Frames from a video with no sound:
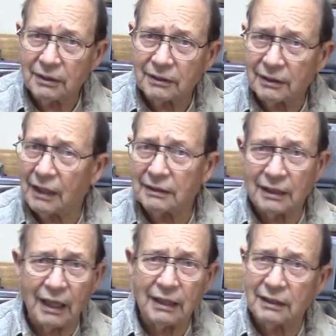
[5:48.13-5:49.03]
That
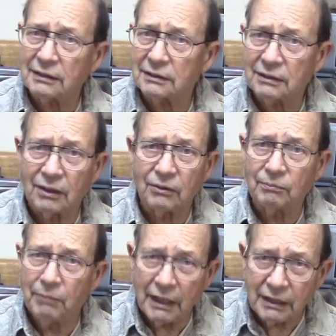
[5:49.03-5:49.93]
guy doesn't know
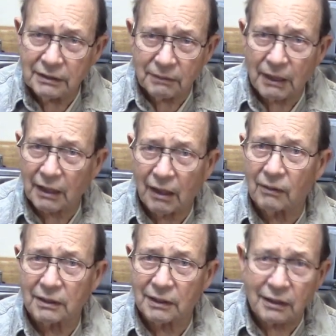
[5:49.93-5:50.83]
beans about
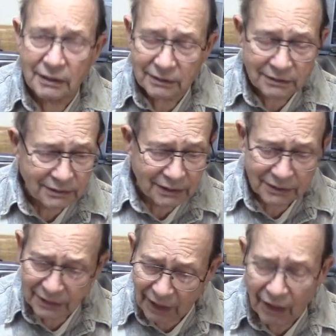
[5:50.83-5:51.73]
calling turkeys. He's just
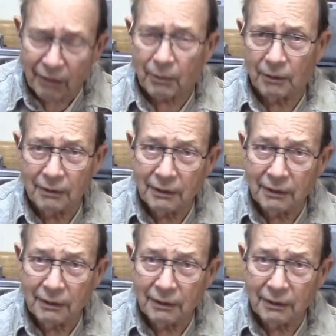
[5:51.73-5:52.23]
terrible.